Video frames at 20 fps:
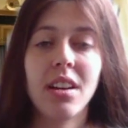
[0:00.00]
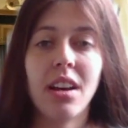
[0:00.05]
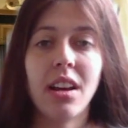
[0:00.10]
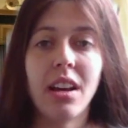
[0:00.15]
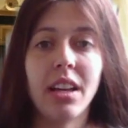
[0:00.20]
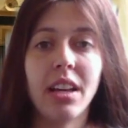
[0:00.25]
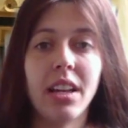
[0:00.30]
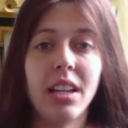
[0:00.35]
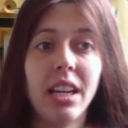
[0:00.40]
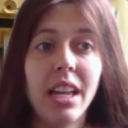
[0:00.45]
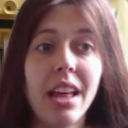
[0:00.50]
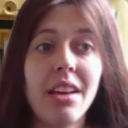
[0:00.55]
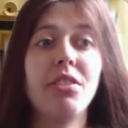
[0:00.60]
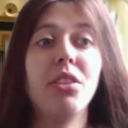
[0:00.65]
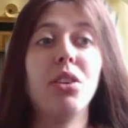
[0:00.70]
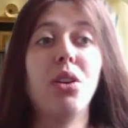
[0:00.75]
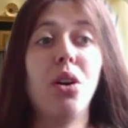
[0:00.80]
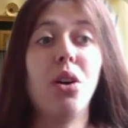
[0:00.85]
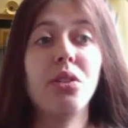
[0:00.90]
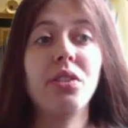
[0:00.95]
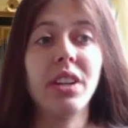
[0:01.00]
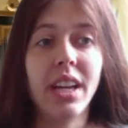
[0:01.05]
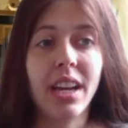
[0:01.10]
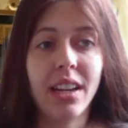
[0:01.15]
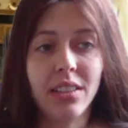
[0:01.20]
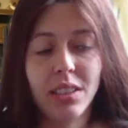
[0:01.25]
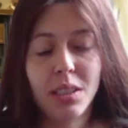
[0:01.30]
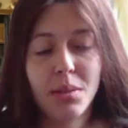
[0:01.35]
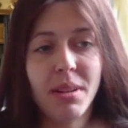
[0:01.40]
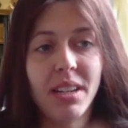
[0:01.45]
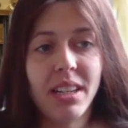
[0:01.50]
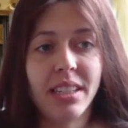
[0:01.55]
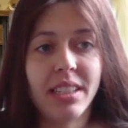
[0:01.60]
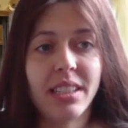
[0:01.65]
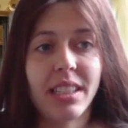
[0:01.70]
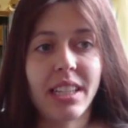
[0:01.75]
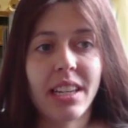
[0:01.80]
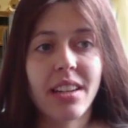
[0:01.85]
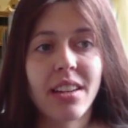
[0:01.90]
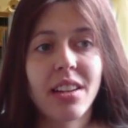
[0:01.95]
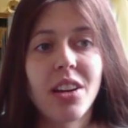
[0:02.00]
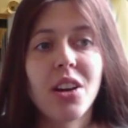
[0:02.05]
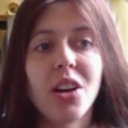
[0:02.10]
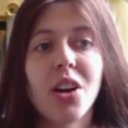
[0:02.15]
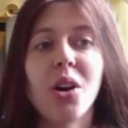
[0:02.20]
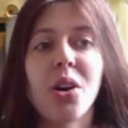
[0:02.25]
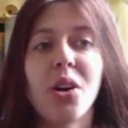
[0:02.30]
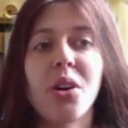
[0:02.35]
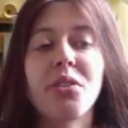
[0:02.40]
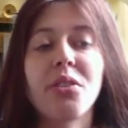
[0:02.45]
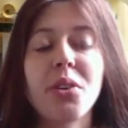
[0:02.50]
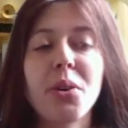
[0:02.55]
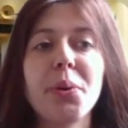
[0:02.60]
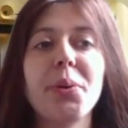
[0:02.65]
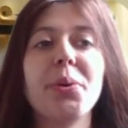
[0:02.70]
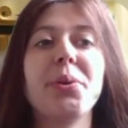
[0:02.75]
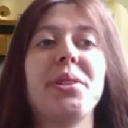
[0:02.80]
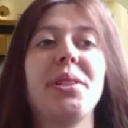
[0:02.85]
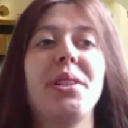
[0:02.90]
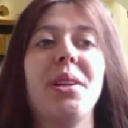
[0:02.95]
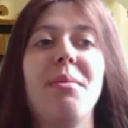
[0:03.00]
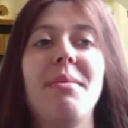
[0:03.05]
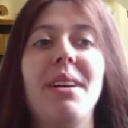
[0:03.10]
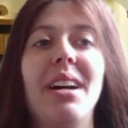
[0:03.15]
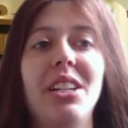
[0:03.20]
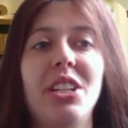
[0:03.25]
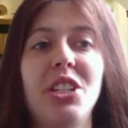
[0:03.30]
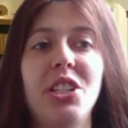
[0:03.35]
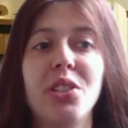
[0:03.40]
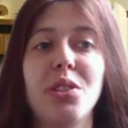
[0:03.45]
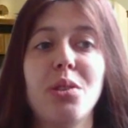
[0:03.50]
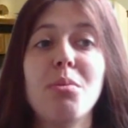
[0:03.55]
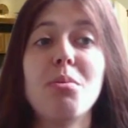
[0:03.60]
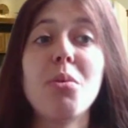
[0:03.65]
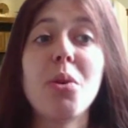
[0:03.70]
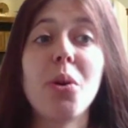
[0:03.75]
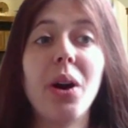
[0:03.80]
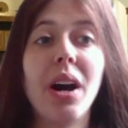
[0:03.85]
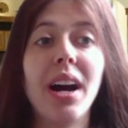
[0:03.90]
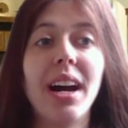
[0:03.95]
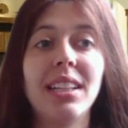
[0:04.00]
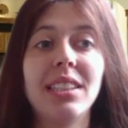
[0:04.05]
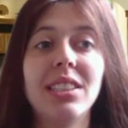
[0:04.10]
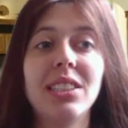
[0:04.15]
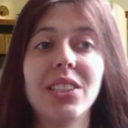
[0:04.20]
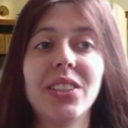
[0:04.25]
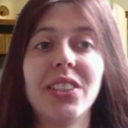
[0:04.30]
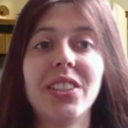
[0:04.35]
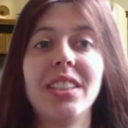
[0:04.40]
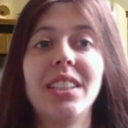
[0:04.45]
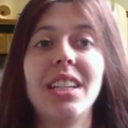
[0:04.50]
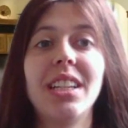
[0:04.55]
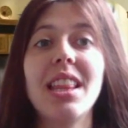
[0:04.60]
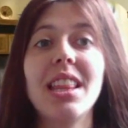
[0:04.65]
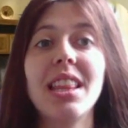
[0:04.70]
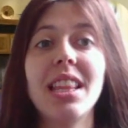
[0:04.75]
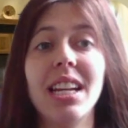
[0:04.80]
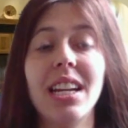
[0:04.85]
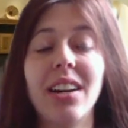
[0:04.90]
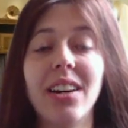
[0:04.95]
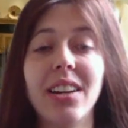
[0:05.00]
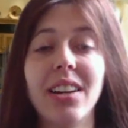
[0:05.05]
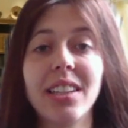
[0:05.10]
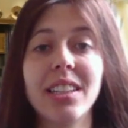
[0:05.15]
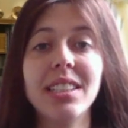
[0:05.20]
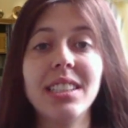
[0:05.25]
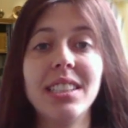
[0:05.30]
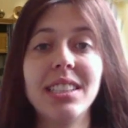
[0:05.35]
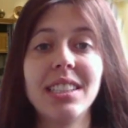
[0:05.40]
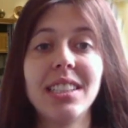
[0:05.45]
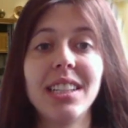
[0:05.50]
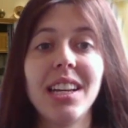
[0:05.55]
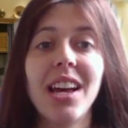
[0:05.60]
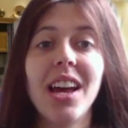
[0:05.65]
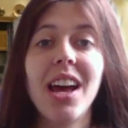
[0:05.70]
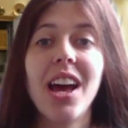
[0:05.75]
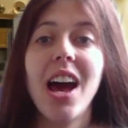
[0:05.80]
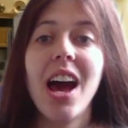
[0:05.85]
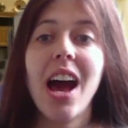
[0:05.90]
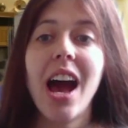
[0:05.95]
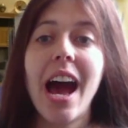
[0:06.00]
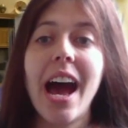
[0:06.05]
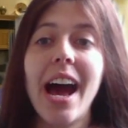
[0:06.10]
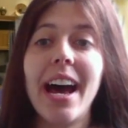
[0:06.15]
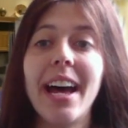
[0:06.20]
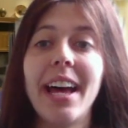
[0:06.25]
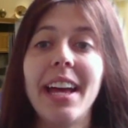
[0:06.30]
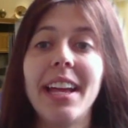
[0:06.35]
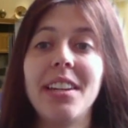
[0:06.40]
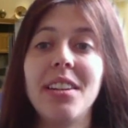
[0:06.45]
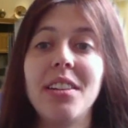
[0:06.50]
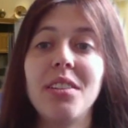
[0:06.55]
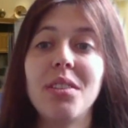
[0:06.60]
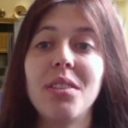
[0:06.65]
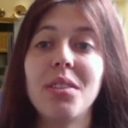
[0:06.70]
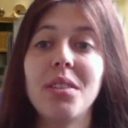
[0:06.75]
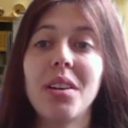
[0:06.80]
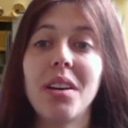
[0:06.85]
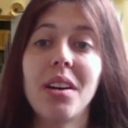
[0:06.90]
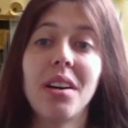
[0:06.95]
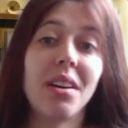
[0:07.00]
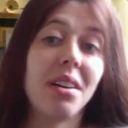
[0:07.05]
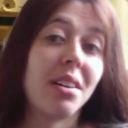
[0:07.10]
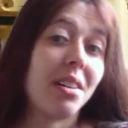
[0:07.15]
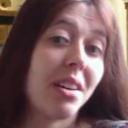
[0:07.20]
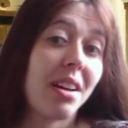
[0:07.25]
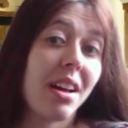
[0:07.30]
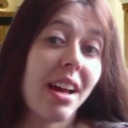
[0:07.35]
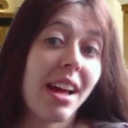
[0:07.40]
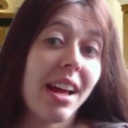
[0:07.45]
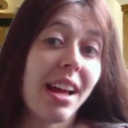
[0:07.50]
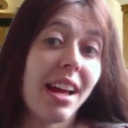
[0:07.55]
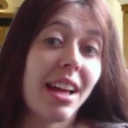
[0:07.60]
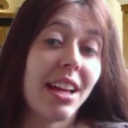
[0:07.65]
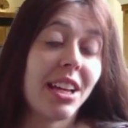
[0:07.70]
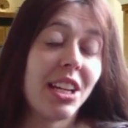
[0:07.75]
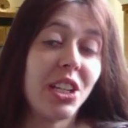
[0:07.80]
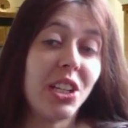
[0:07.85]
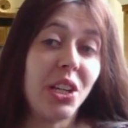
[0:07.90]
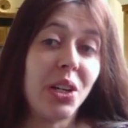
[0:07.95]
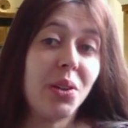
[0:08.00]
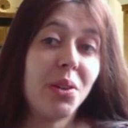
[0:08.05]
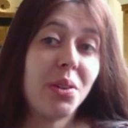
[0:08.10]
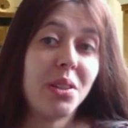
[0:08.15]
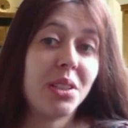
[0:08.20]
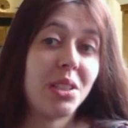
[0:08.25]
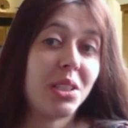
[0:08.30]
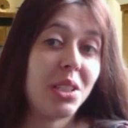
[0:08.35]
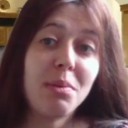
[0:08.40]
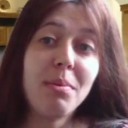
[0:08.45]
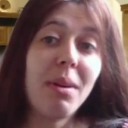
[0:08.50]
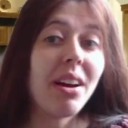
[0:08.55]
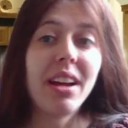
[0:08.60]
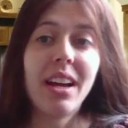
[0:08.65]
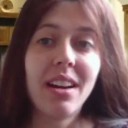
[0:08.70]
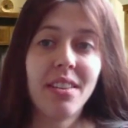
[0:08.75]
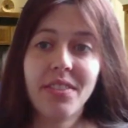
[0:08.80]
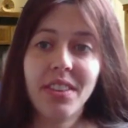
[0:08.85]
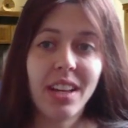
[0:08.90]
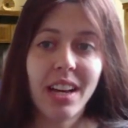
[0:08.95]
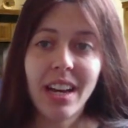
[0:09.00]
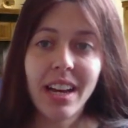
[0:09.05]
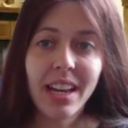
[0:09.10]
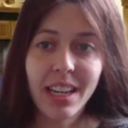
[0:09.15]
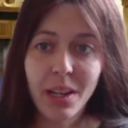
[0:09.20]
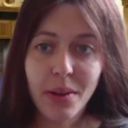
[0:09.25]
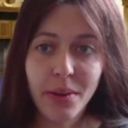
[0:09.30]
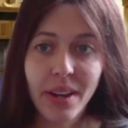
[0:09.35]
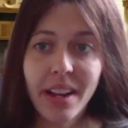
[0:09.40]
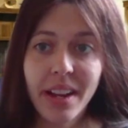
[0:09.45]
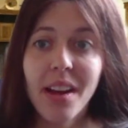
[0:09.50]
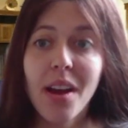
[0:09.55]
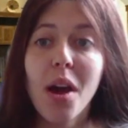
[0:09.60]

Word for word: a level of accountability. Of course, some managers are more hands on than others, and you know, you might have that anyway.